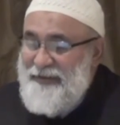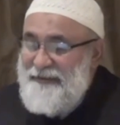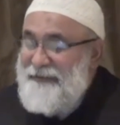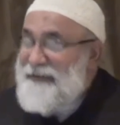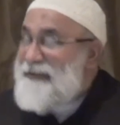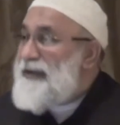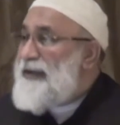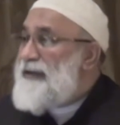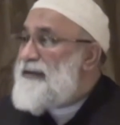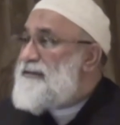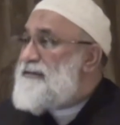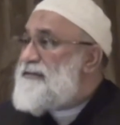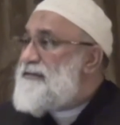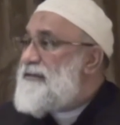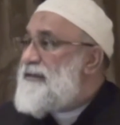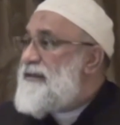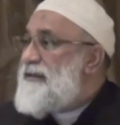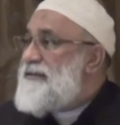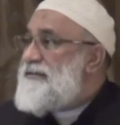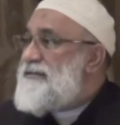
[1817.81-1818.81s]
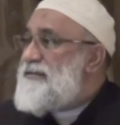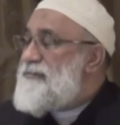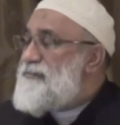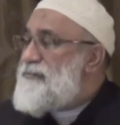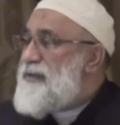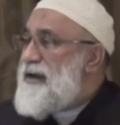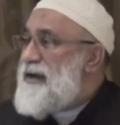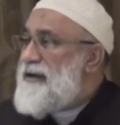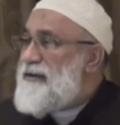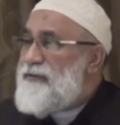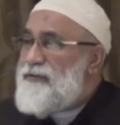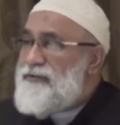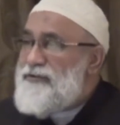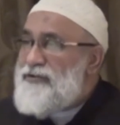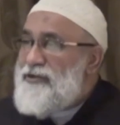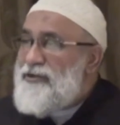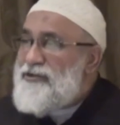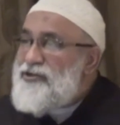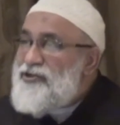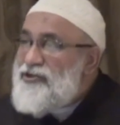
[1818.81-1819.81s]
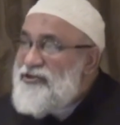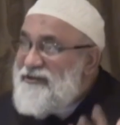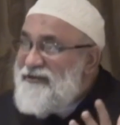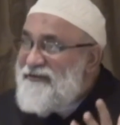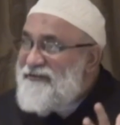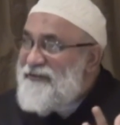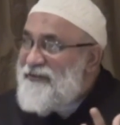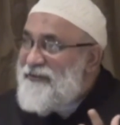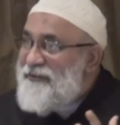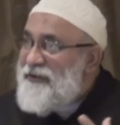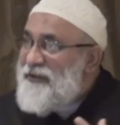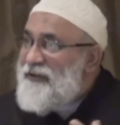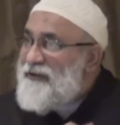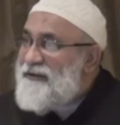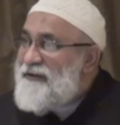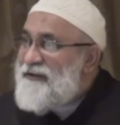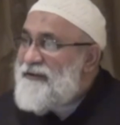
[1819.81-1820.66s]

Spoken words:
The knight is a man who's got chivalry.